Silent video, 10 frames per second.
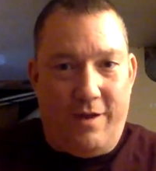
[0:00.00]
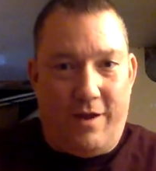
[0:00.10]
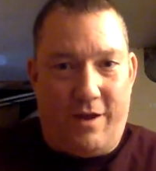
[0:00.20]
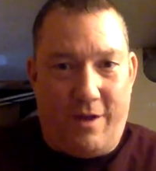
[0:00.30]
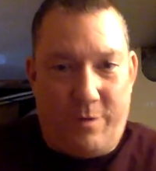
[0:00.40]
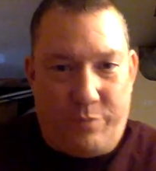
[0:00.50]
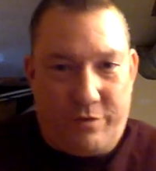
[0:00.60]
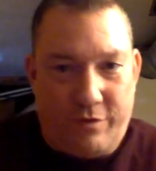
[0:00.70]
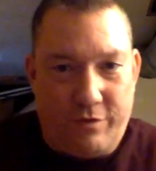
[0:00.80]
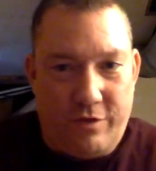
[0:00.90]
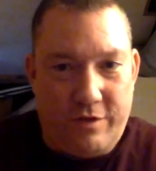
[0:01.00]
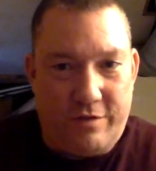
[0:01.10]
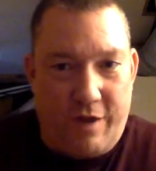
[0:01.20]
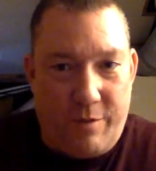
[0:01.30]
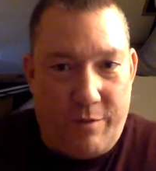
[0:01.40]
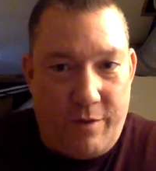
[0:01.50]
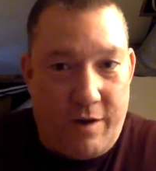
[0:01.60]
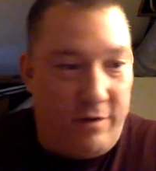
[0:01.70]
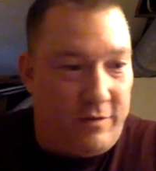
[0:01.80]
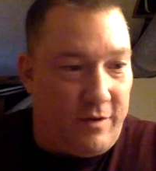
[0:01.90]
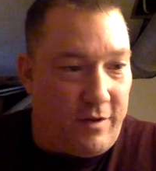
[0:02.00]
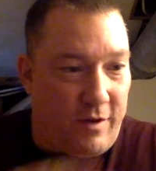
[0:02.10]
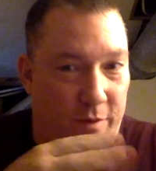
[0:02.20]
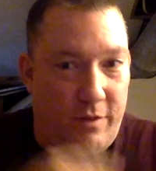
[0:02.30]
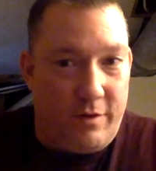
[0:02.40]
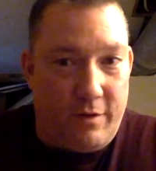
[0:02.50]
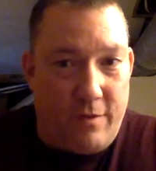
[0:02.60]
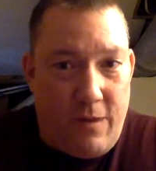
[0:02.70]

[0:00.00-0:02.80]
episode this time around. You see I got my little